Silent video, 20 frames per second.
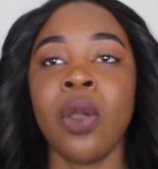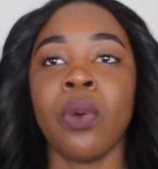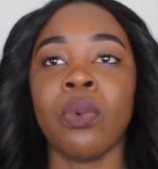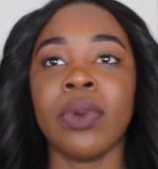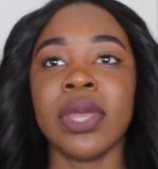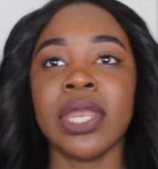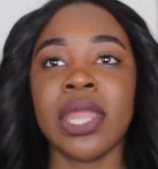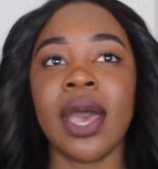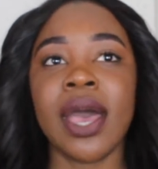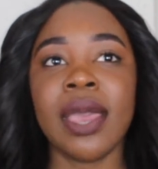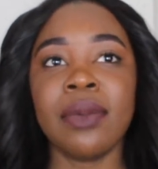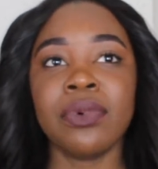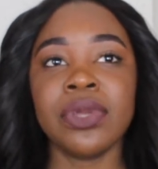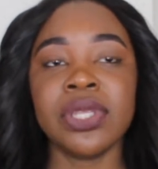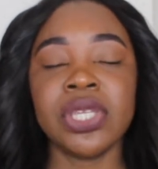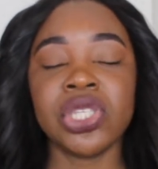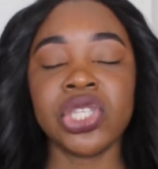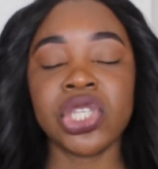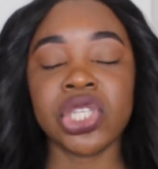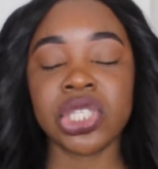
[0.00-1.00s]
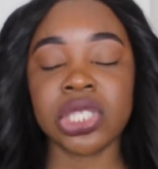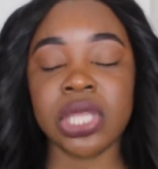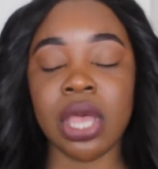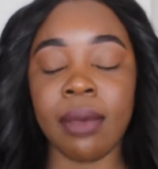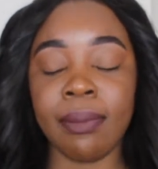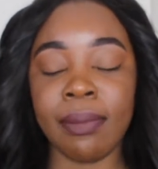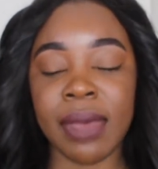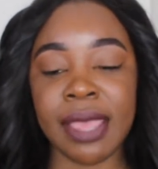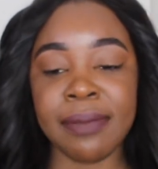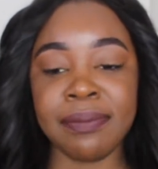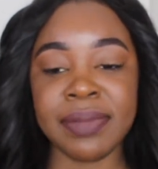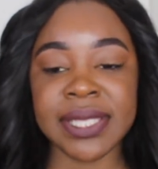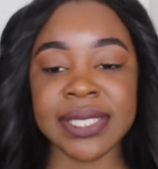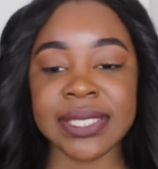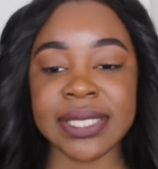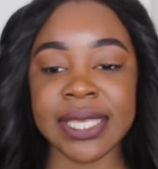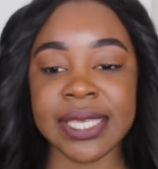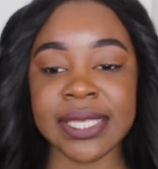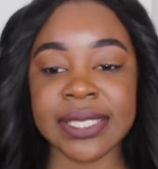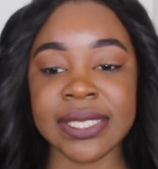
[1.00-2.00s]
When I wanted to start my
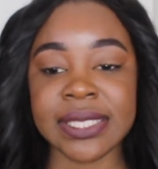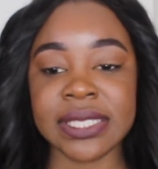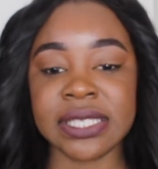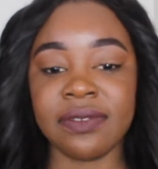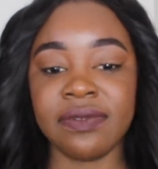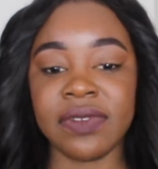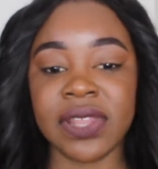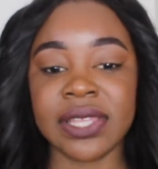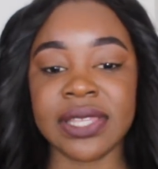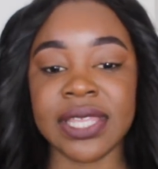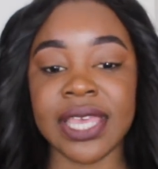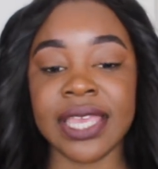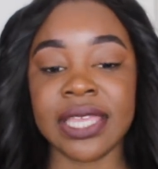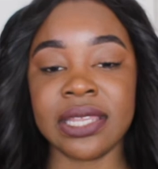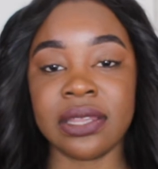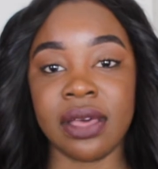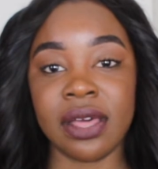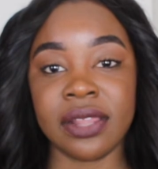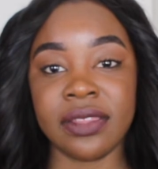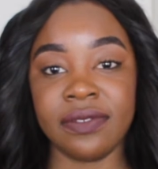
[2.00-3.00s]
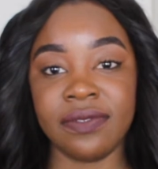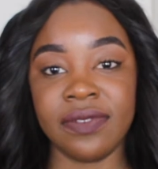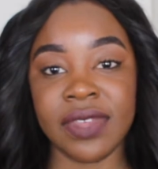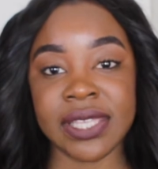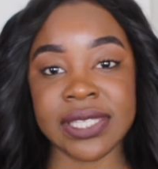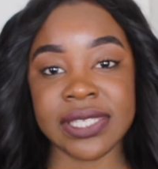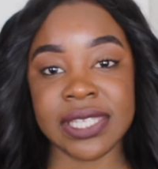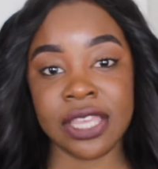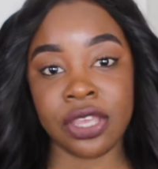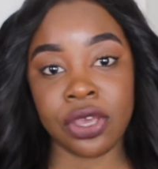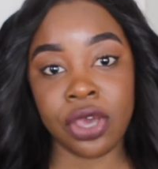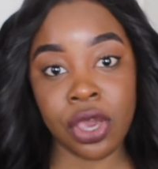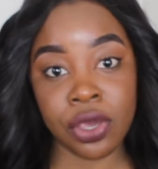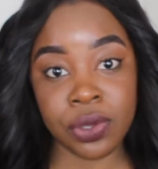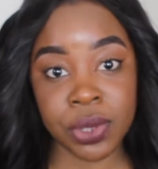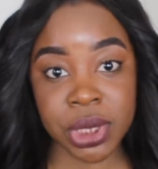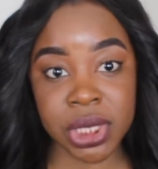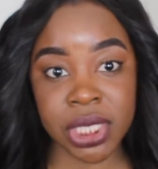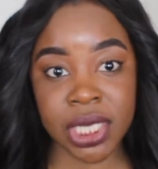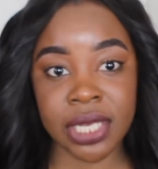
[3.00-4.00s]
business and stuff like that in other things, in
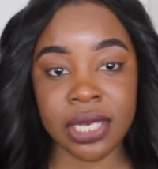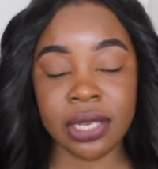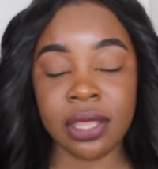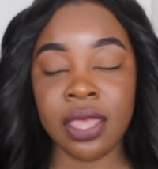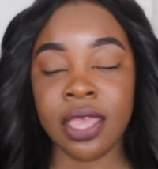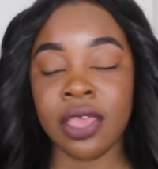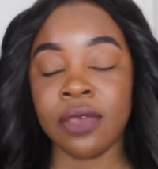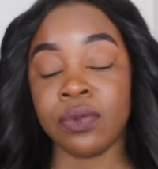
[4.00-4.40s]
coaching,